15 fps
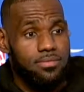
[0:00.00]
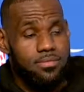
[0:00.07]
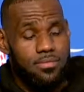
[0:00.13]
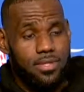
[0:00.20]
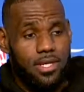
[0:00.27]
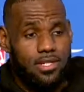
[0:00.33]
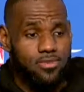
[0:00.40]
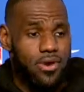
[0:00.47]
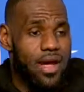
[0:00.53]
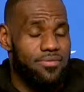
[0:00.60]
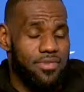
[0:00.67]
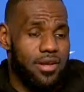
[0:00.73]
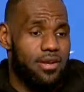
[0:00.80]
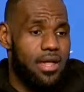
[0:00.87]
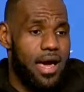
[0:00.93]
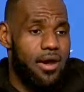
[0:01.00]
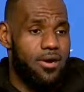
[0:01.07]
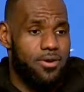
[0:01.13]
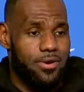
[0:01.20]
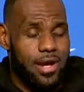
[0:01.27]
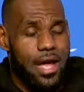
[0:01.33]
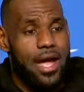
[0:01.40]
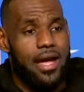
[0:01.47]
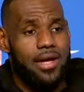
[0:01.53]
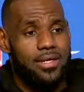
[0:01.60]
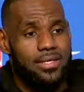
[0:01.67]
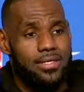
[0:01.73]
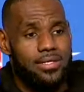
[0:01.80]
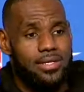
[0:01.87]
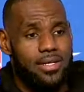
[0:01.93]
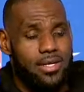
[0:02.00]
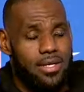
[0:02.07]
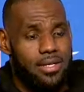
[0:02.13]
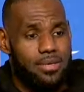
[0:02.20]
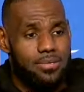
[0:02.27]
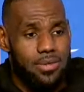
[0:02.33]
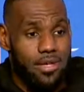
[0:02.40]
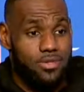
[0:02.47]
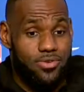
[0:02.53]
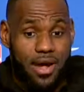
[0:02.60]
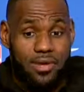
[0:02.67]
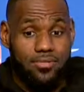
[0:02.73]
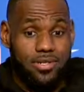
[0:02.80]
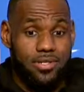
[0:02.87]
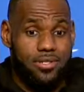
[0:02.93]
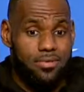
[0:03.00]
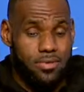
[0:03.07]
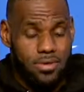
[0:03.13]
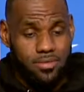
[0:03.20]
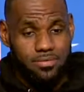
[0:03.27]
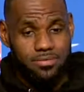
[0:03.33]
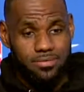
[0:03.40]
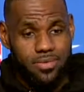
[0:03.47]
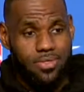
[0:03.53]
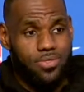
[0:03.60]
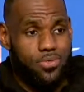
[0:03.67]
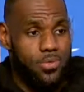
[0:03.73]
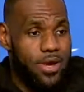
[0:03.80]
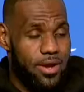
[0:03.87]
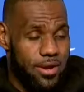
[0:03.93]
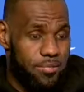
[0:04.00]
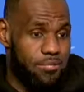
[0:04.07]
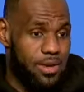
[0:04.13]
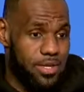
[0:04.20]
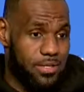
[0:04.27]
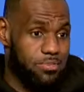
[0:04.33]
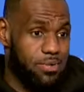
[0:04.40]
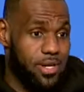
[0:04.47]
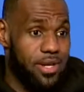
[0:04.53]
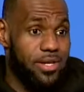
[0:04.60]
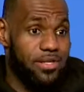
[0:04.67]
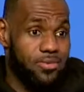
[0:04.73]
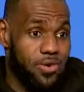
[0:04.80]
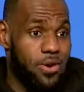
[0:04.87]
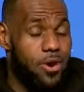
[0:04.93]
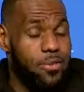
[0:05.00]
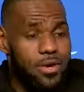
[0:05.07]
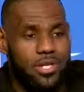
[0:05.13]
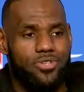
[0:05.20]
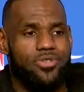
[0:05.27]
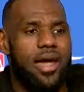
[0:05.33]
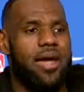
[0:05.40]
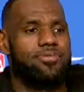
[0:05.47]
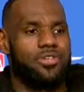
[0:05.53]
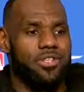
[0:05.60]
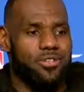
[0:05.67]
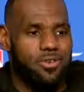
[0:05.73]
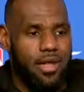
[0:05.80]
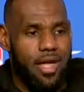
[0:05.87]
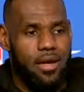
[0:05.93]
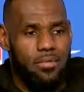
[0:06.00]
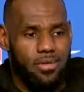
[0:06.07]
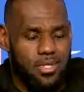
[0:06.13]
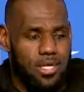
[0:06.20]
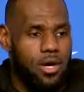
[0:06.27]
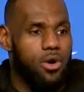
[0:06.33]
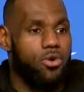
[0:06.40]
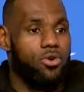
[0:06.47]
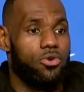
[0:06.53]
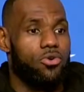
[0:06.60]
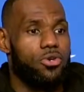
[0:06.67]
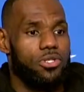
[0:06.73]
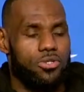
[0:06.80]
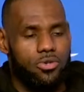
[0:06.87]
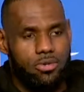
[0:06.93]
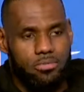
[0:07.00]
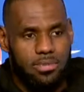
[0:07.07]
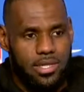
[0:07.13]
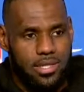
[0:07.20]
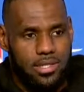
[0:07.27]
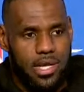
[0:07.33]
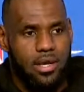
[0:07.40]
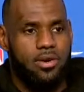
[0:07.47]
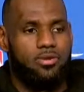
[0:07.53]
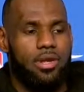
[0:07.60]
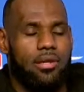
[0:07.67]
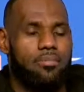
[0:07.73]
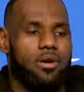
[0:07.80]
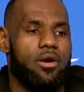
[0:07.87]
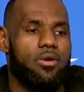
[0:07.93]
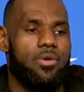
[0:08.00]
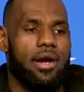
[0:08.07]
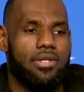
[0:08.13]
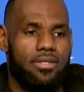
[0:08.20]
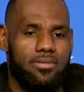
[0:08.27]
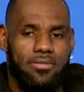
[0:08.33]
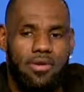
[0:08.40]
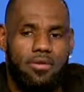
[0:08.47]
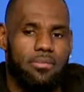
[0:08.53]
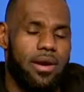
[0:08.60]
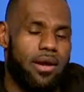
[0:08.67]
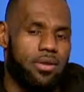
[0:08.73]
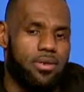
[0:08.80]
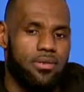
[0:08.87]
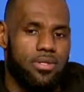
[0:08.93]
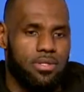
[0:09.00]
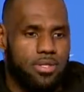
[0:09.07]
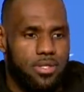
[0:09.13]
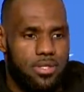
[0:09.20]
They drafted a lot of their guys. They drafted, three of their best players were already drafted, so they're able to hold on to them because they own their bird rights, if everybody knows the